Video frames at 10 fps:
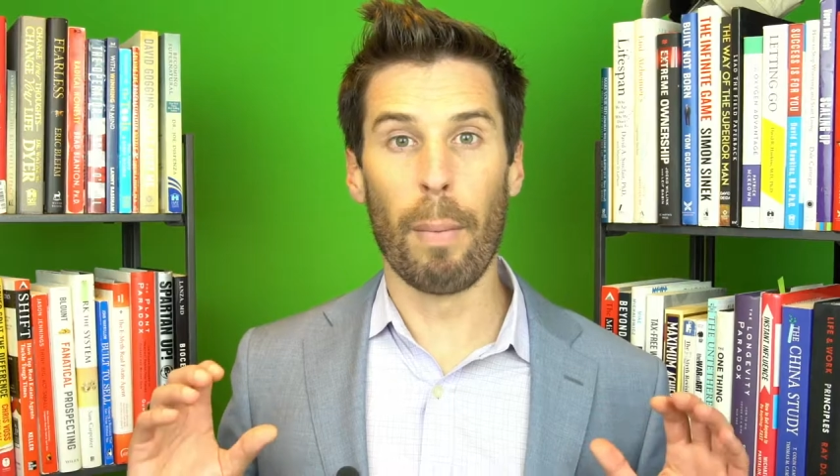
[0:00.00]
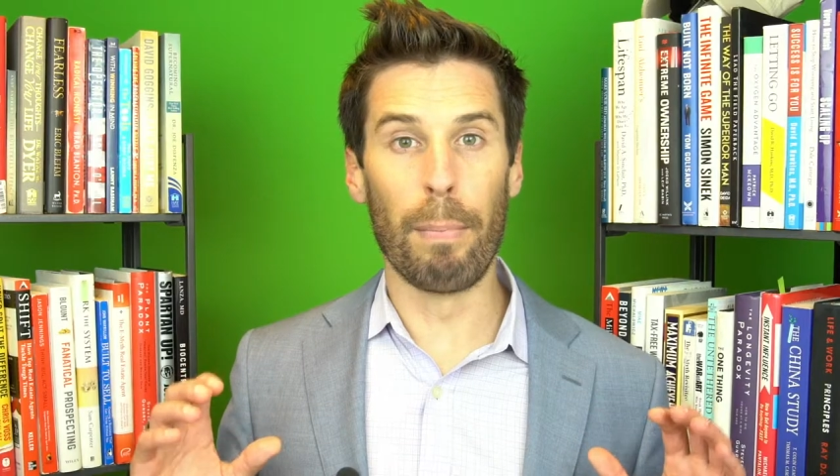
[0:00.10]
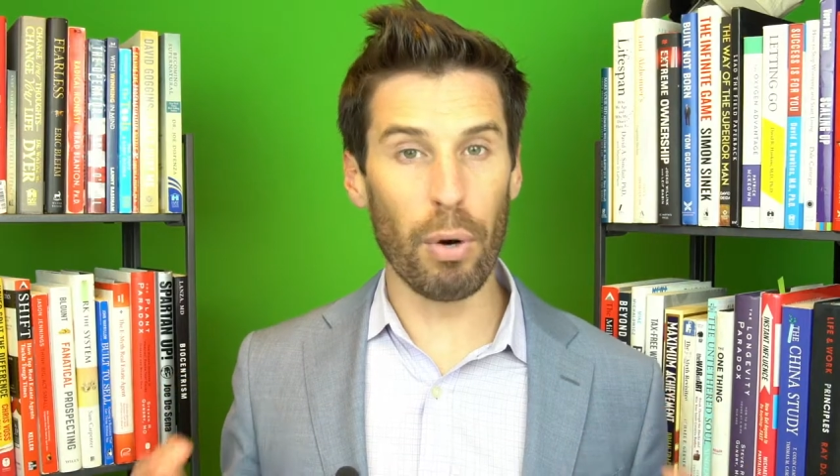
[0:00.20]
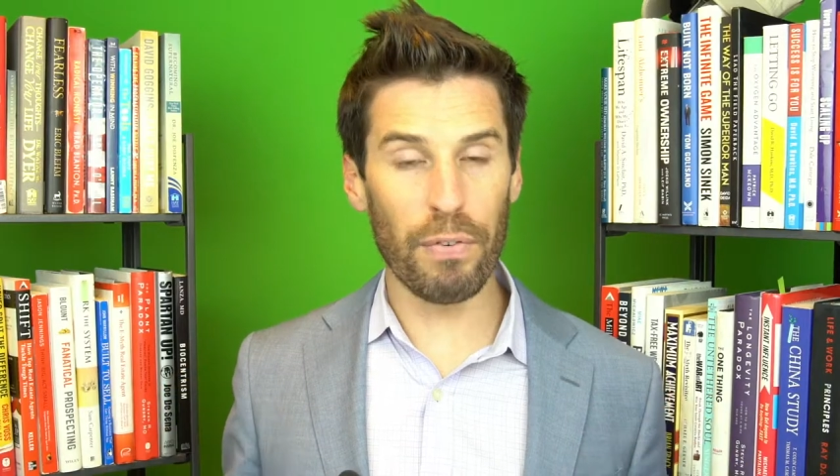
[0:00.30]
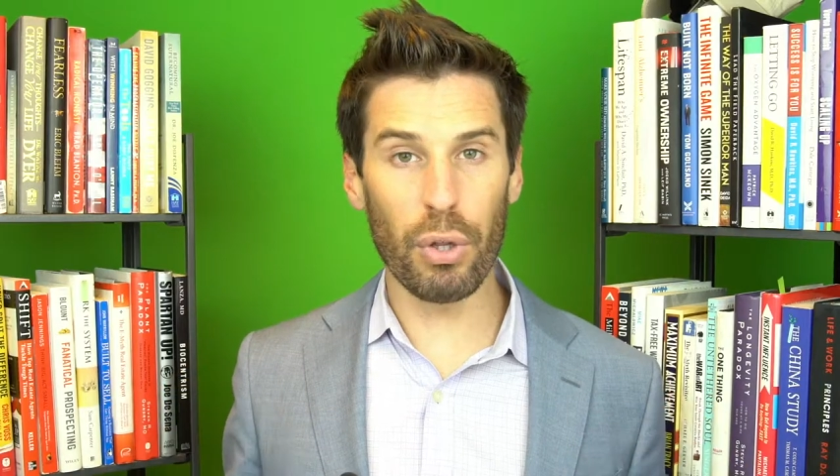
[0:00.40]

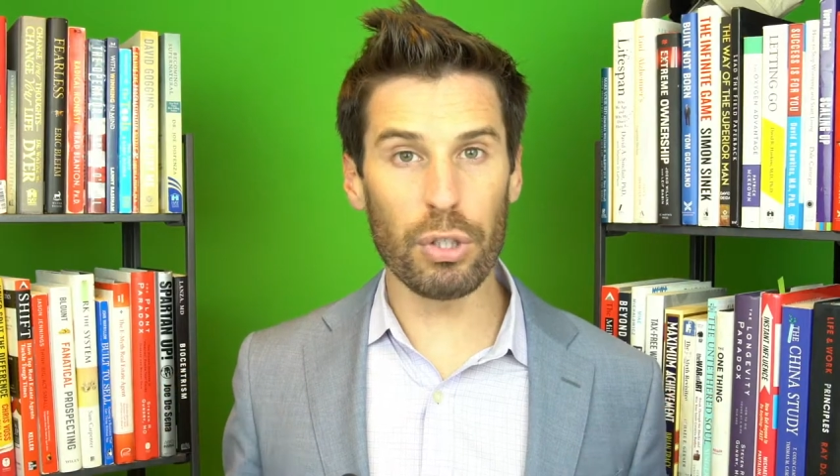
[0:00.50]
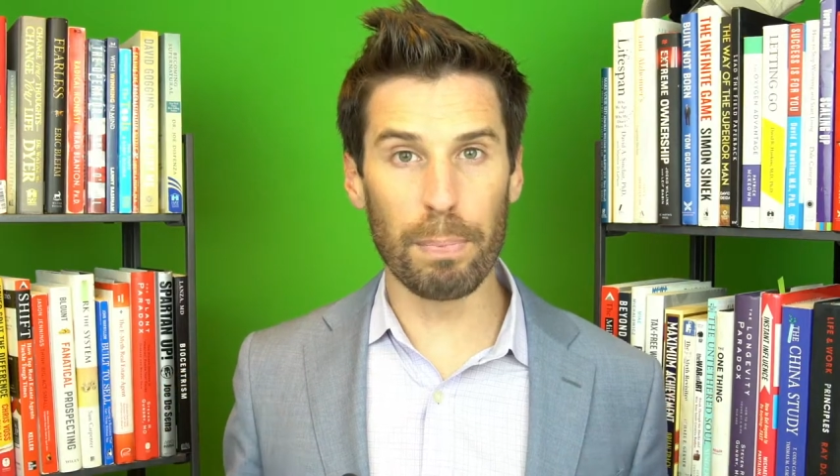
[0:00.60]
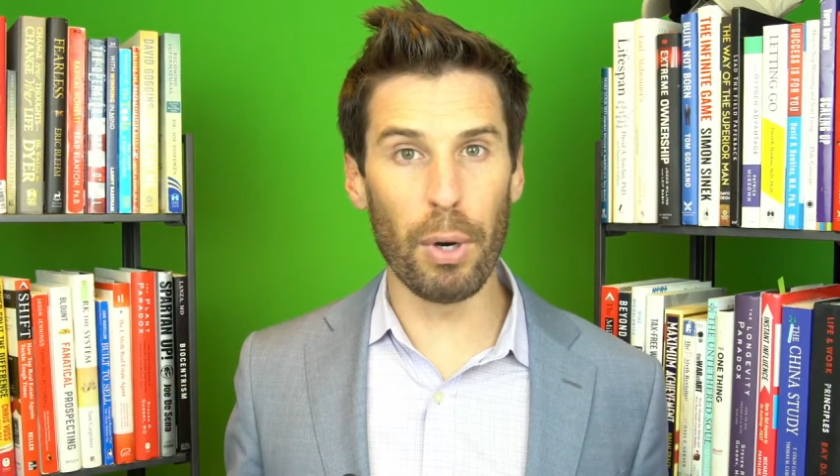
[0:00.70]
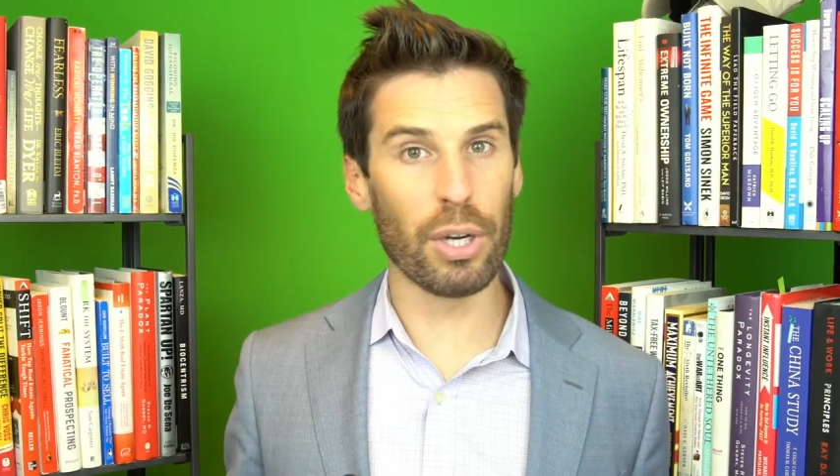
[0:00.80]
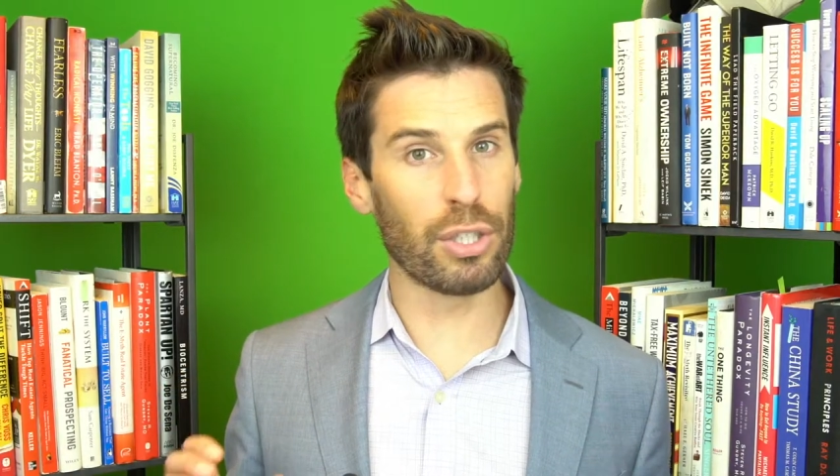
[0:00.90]
both of those
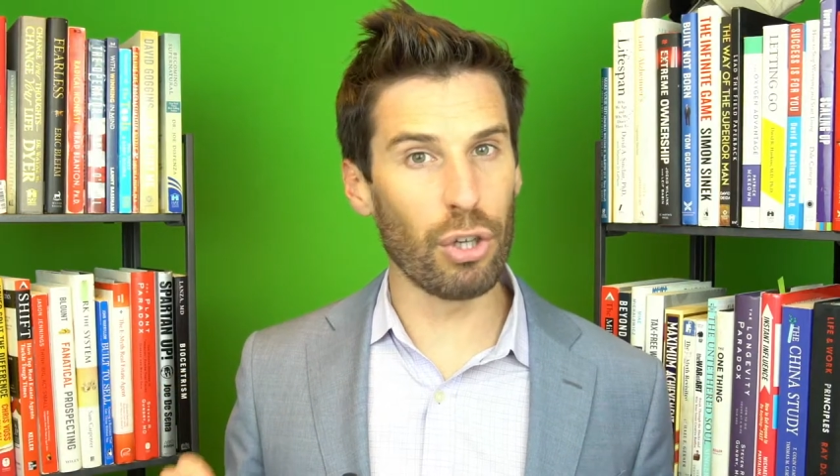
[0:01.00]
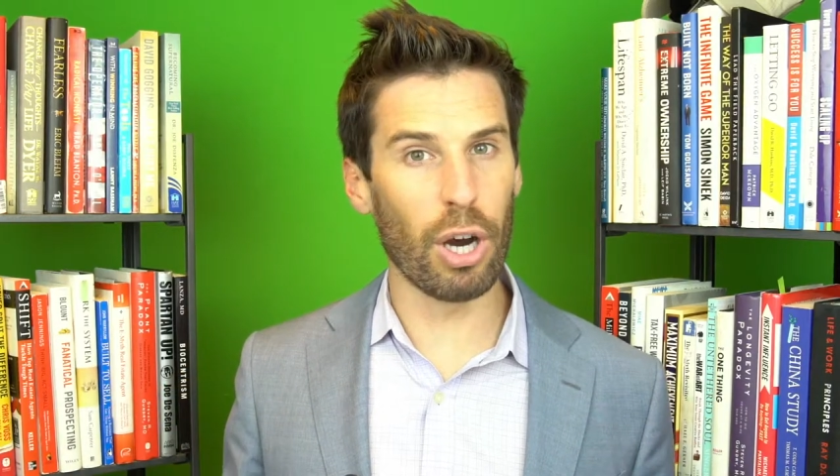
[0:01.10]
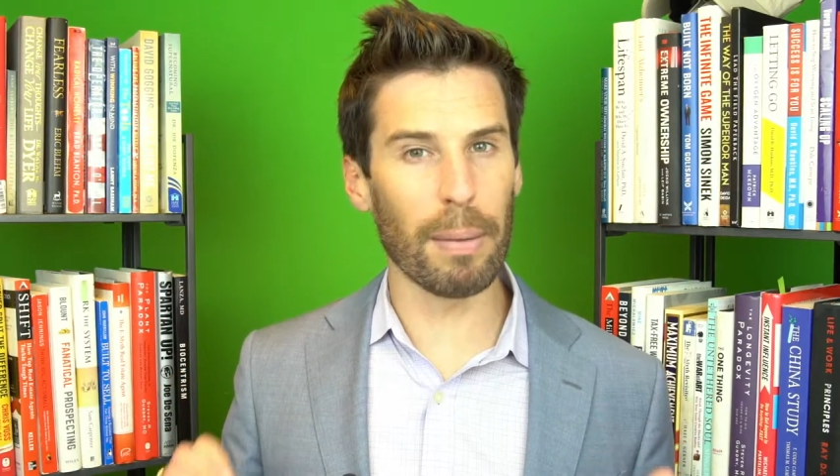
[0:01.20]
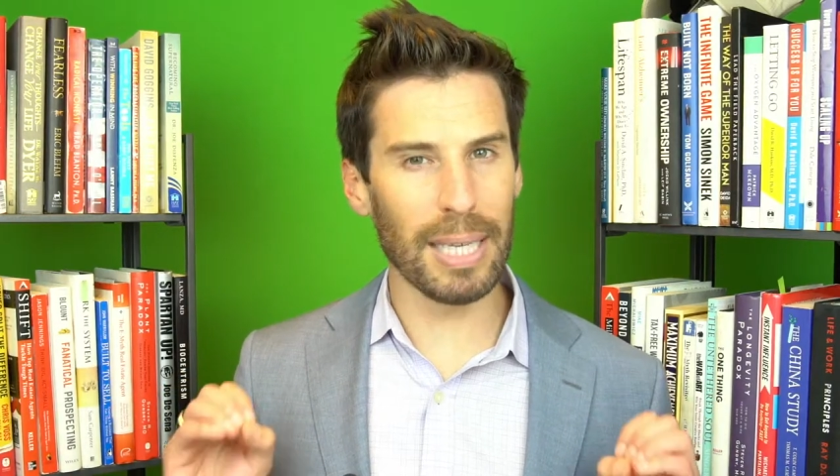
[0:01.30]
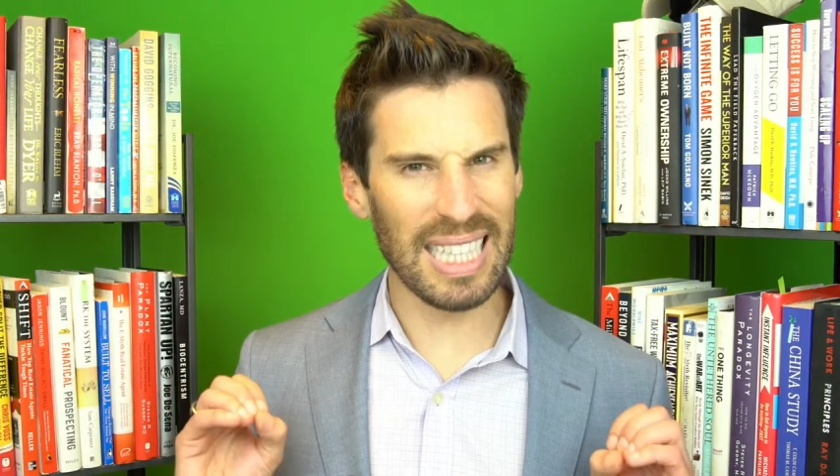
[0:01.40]
books
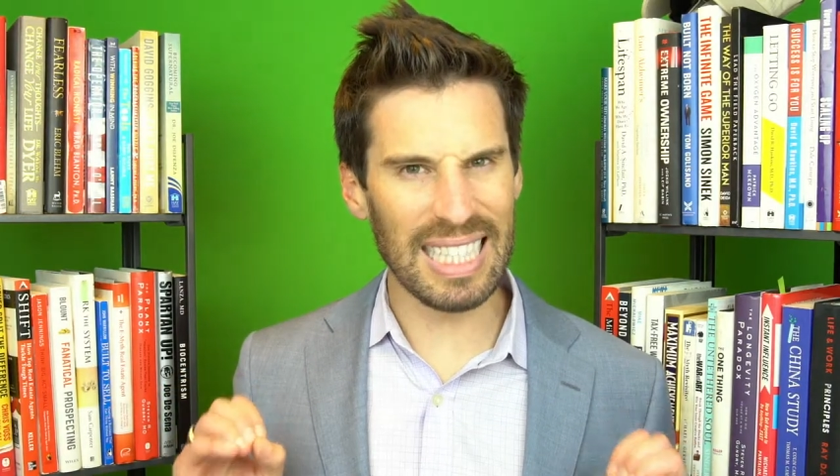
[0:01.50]
talk about the